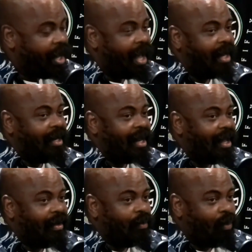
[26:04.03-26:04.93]

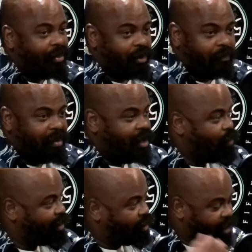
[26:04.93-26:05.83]
And whether it be
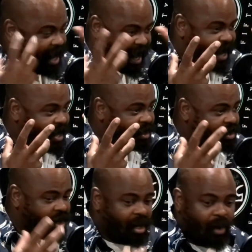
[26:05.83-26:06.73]
with your hands,